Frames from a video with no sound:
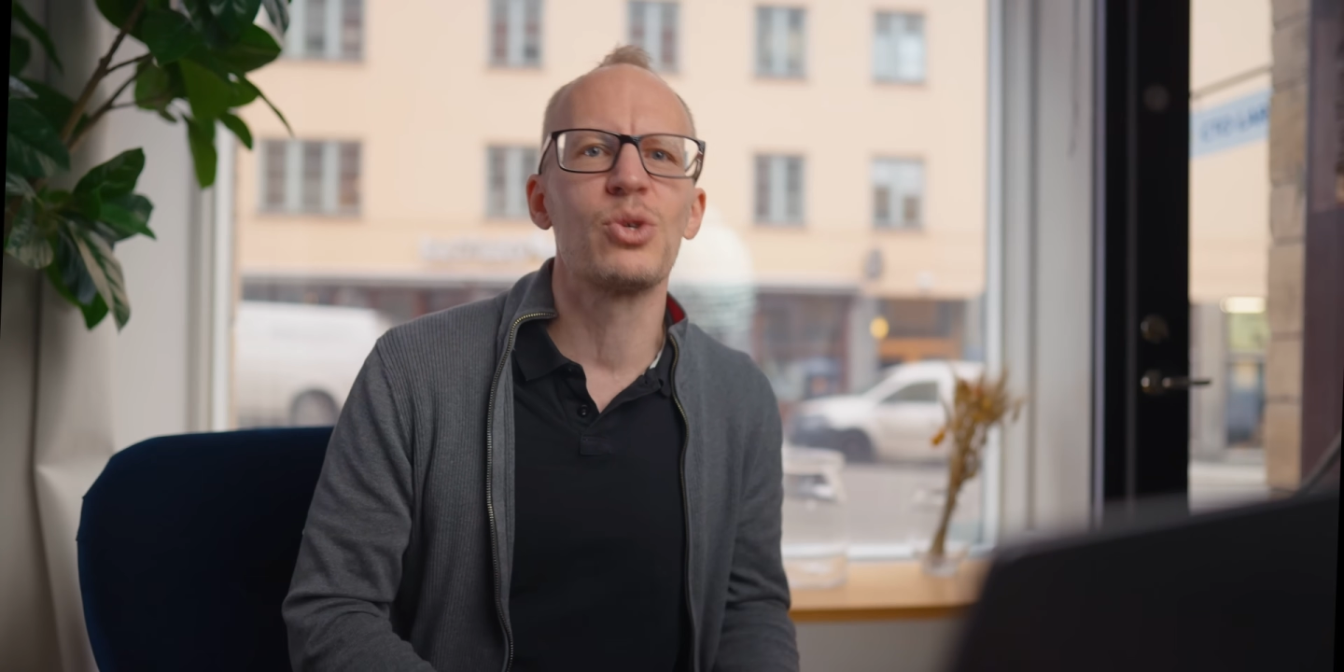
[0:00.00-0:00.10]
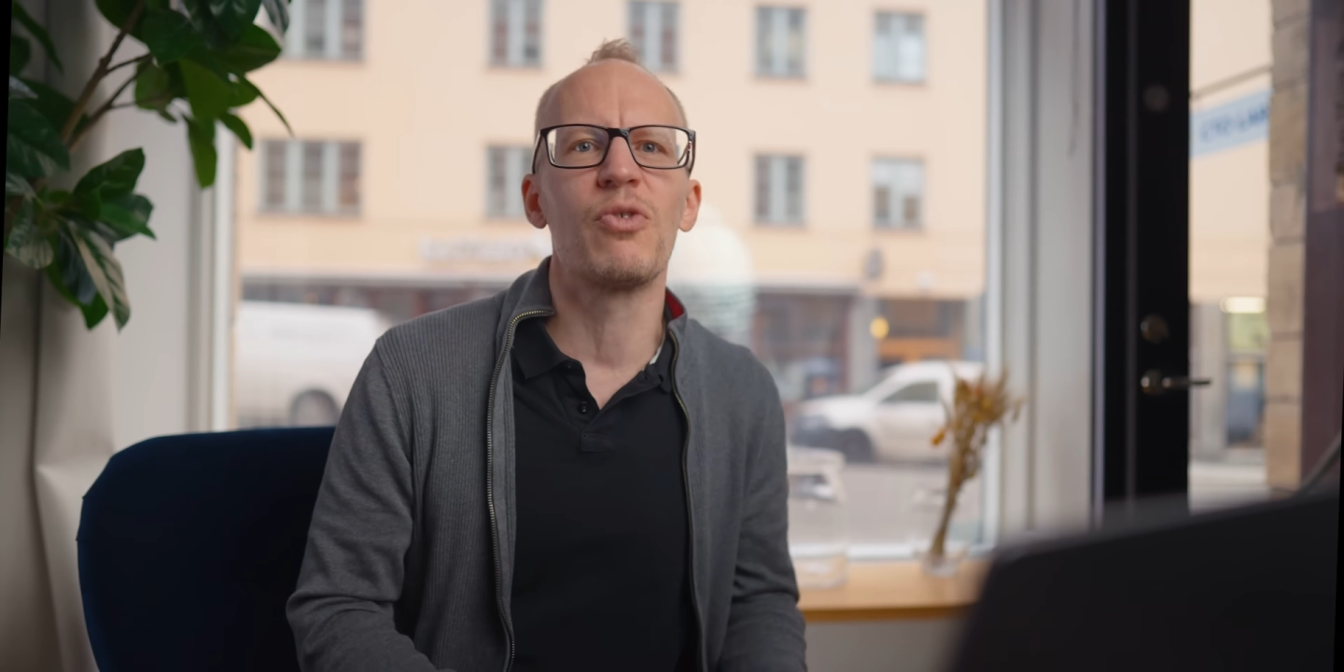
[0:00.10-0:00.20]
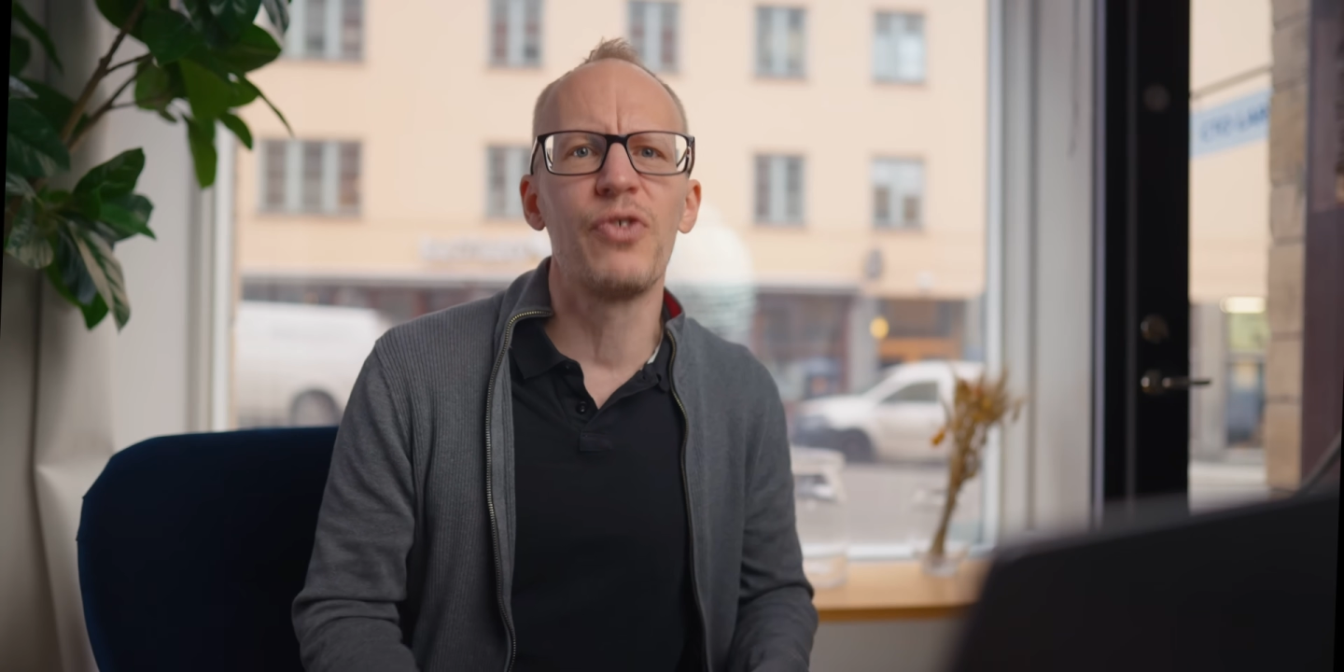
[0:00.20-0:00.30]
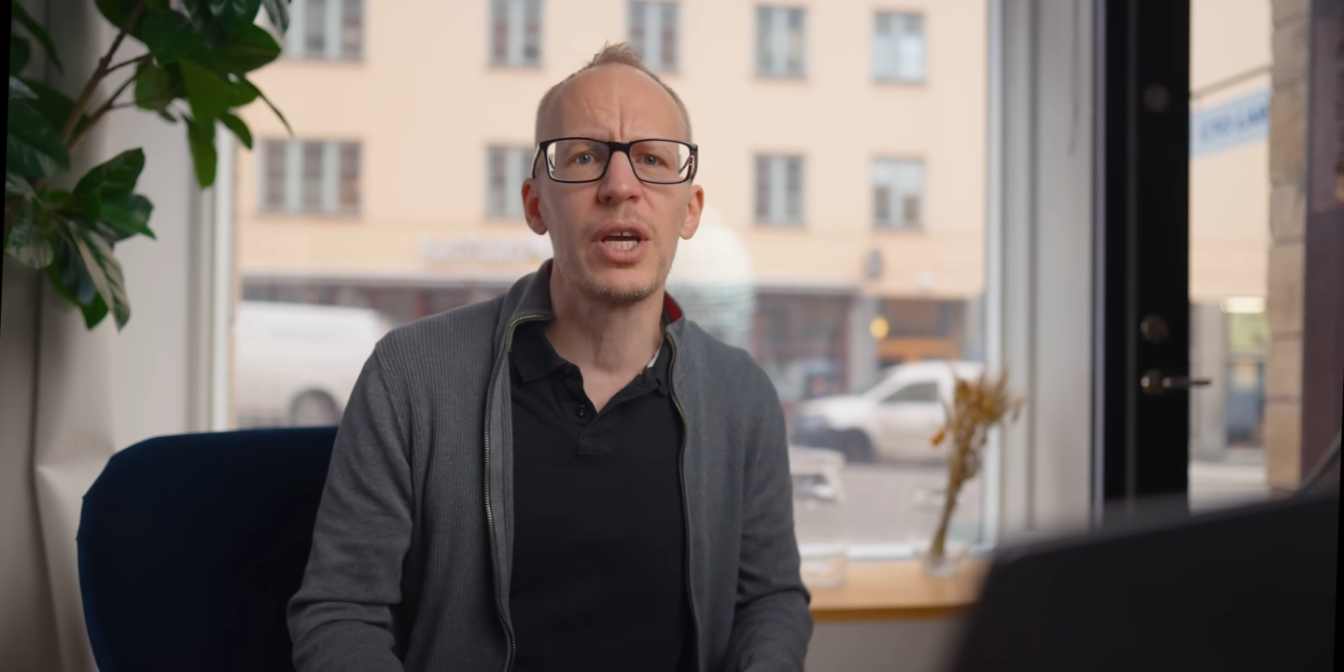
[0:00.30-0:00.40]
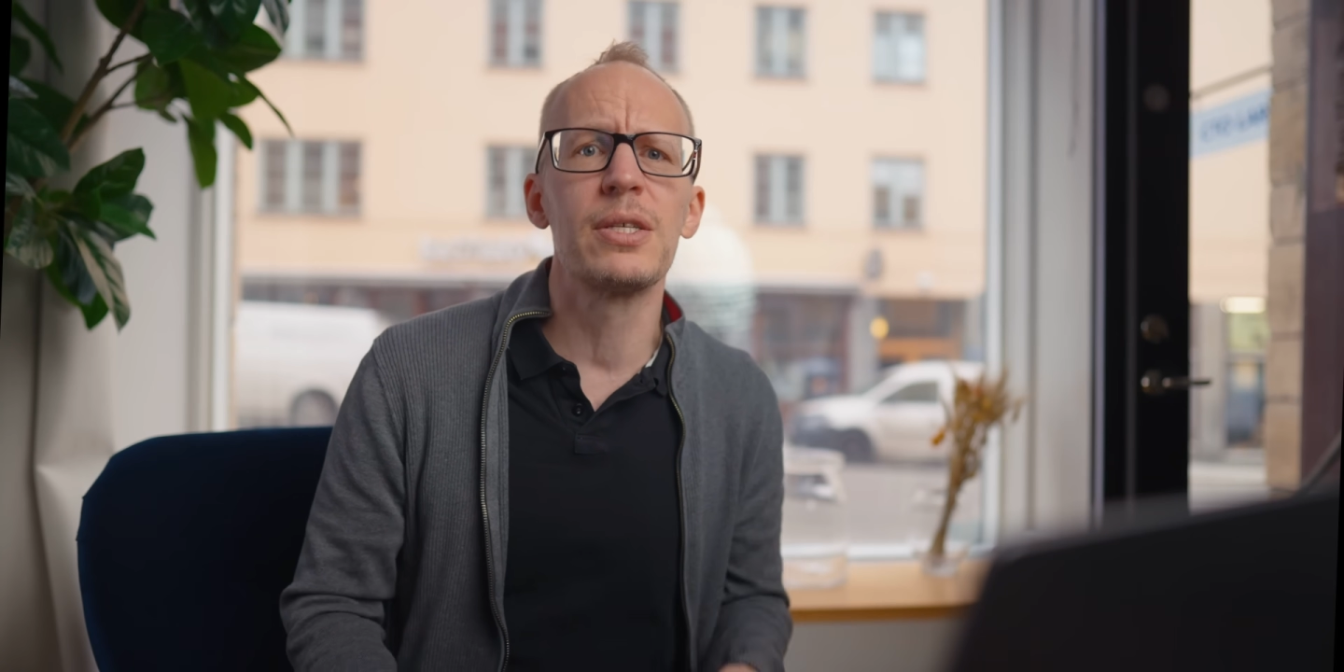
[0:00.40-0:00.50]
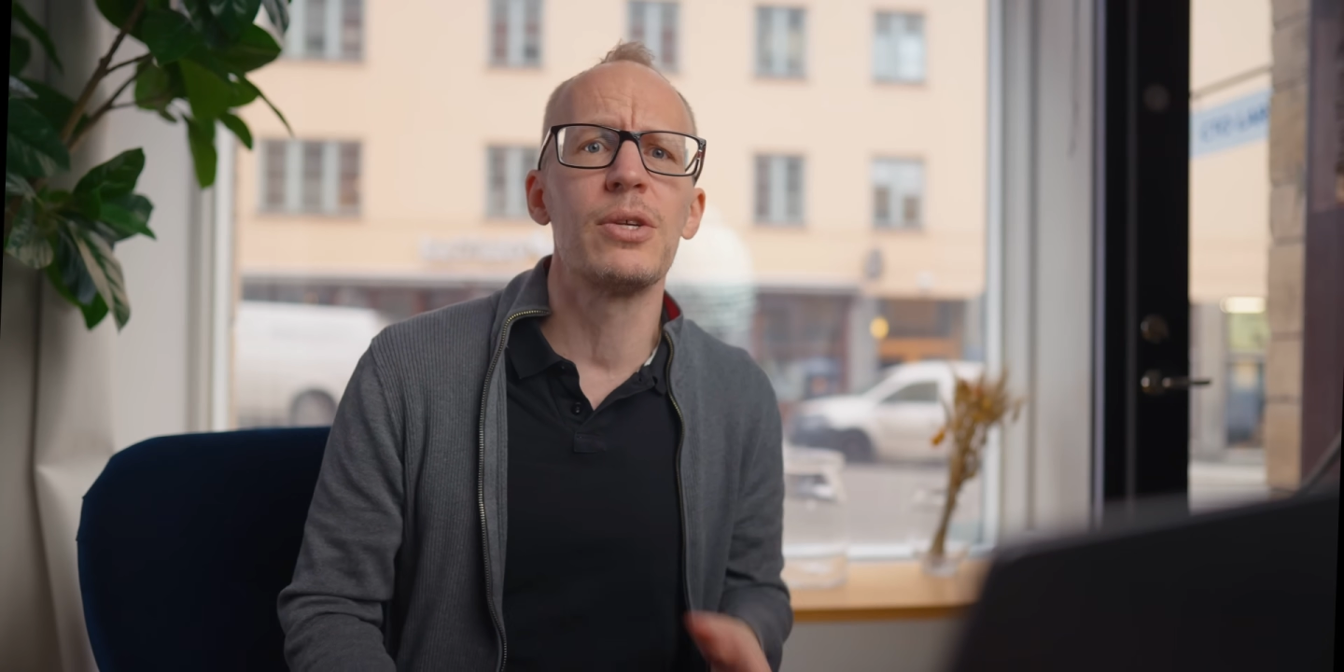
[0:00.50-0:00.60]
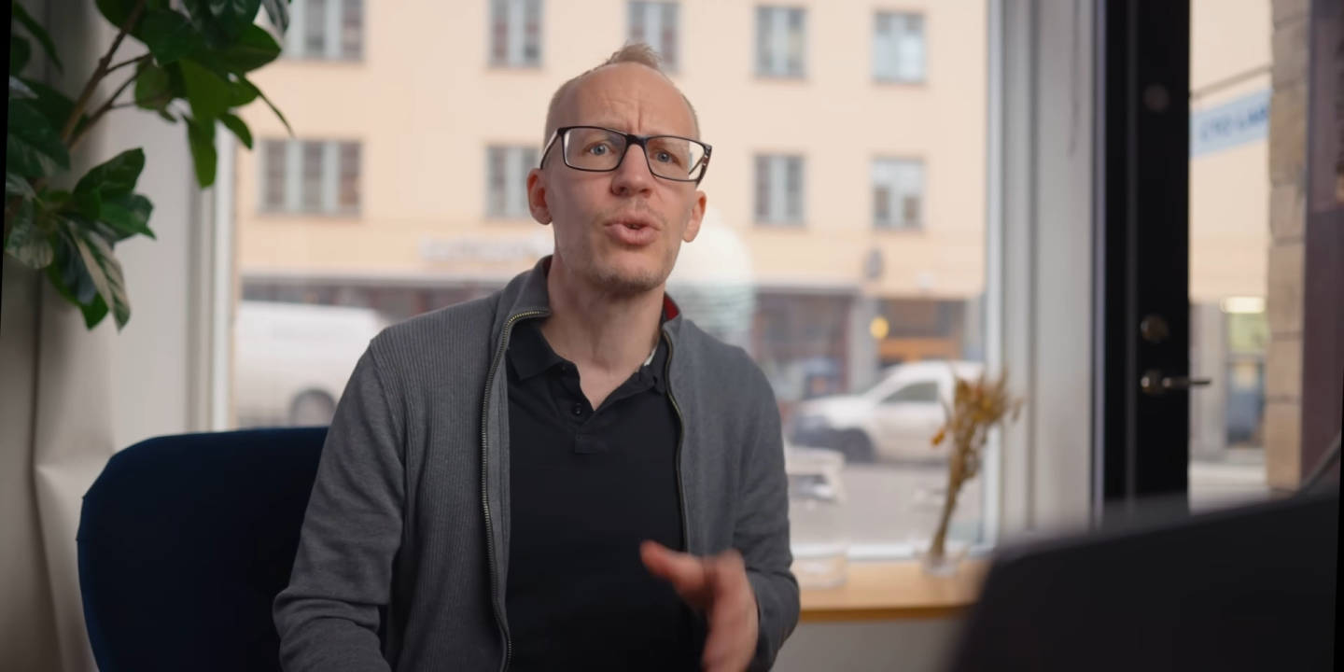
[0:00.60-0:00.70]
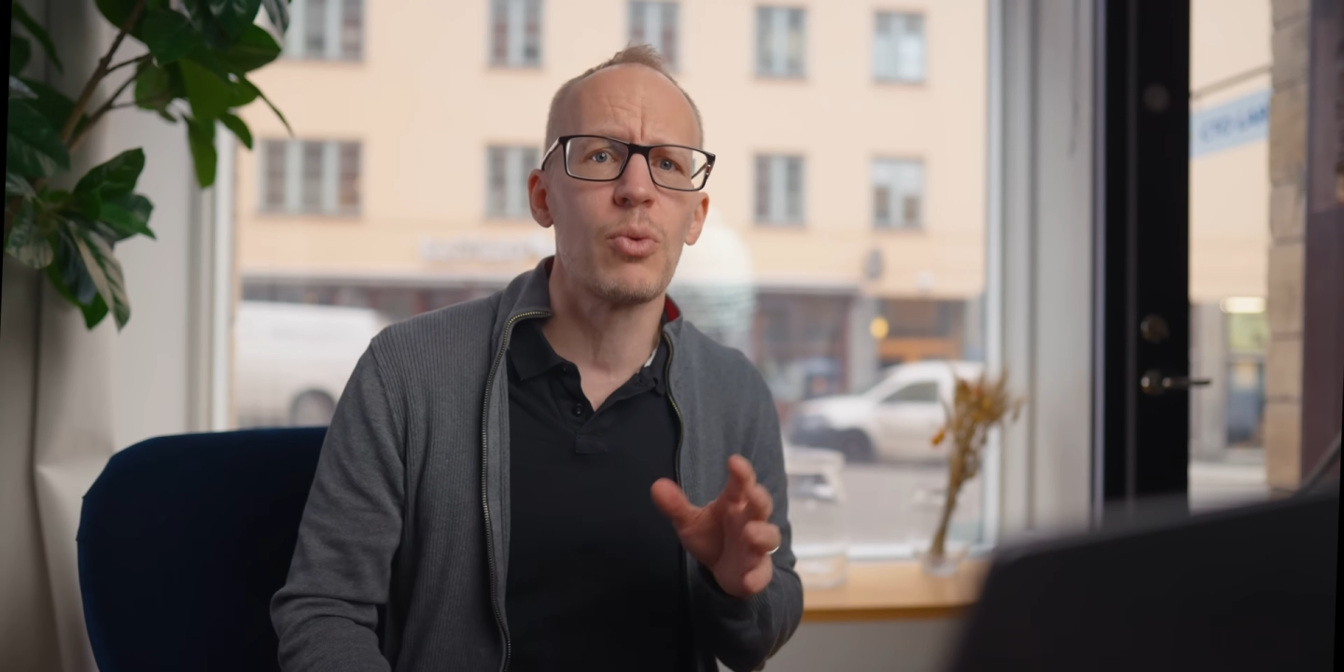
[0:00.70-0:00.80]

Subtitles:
or fixes or